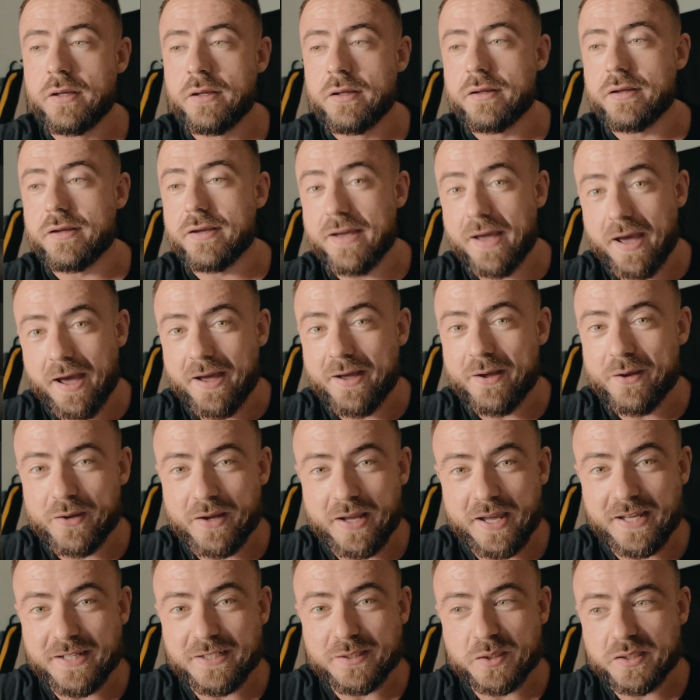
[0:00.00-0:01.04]
yeah,
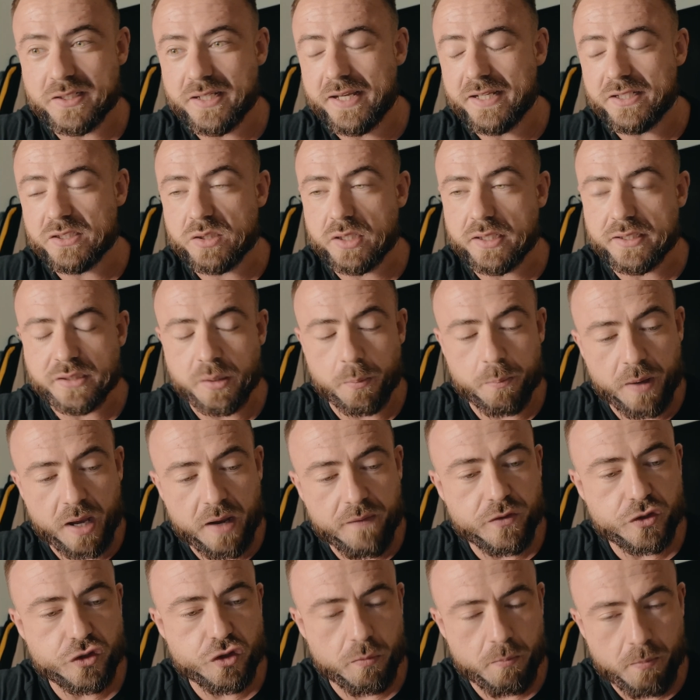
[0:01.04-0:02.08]
it's a bit
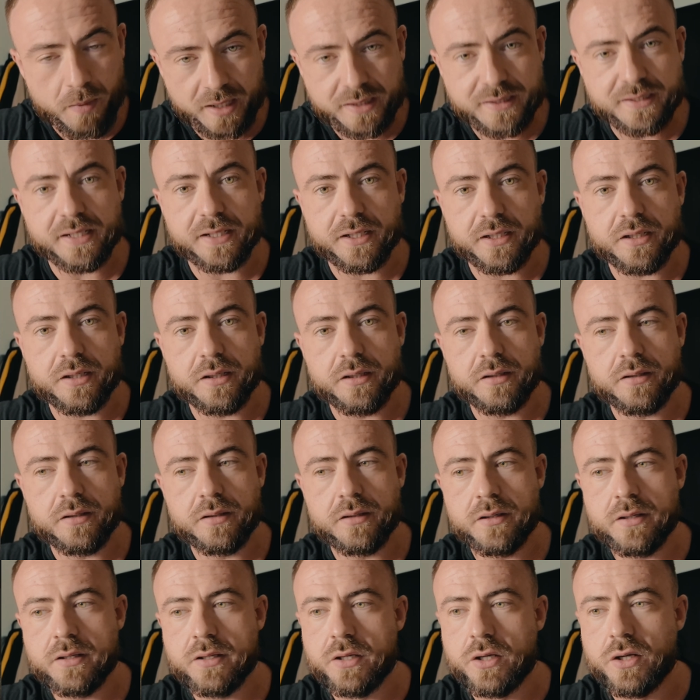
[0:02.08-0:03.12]
of a dramatic
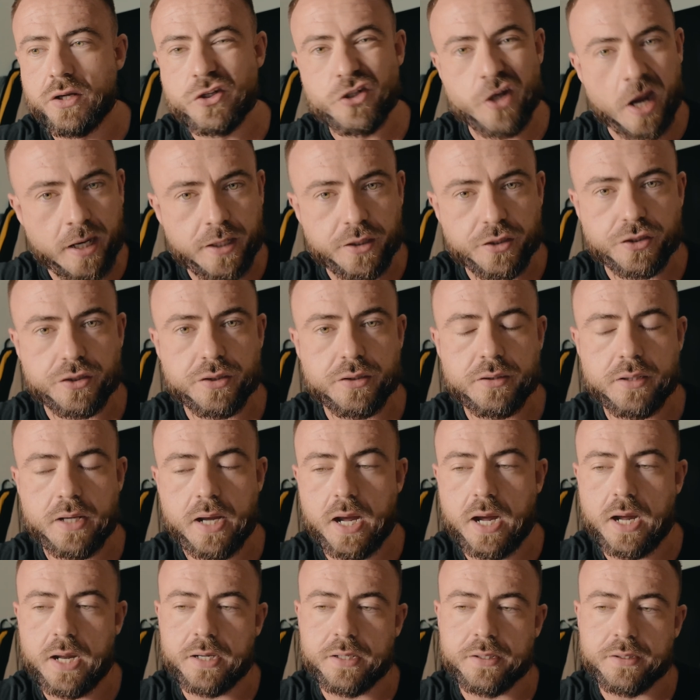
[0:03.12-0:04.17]
change.
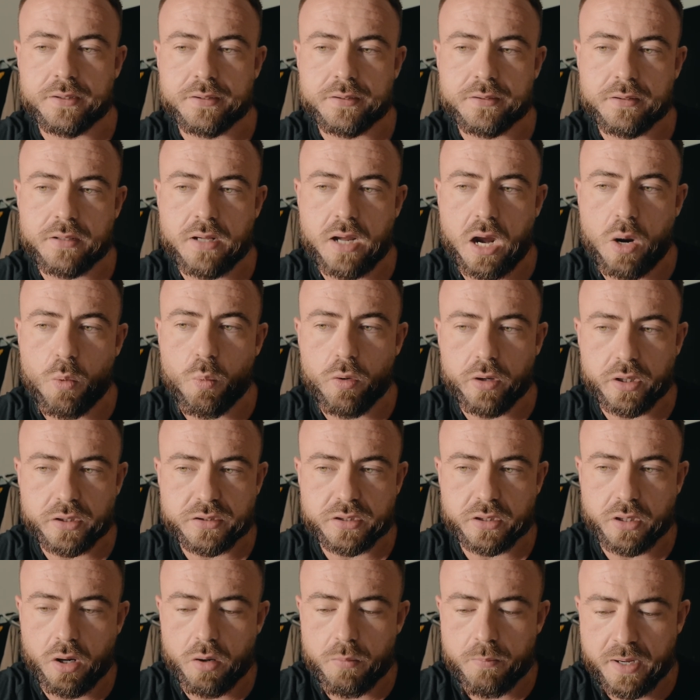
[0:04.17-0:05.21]
And I wanted
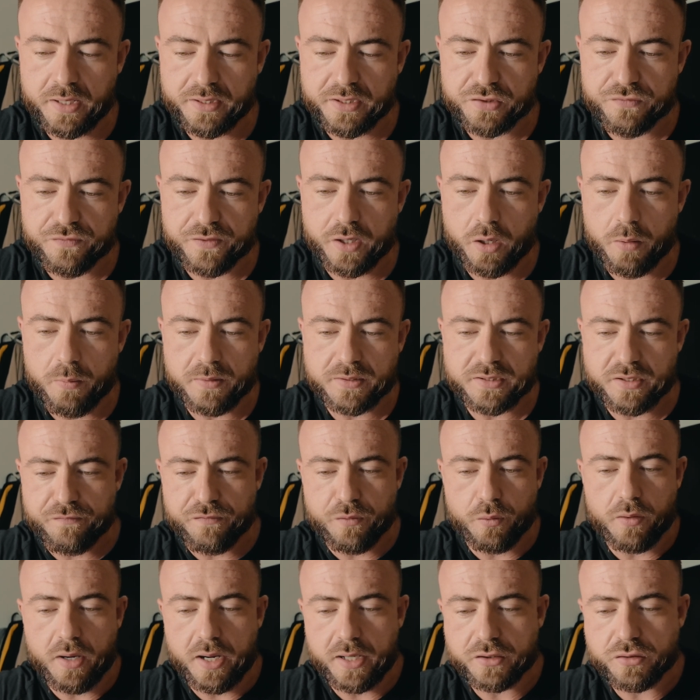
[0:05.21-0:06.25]
to make this video because I
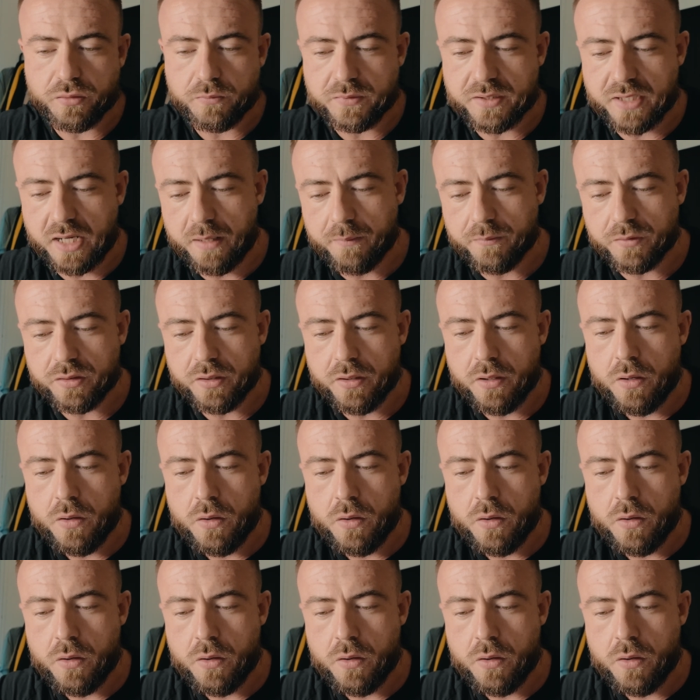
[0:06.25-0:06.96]
feel like sometimes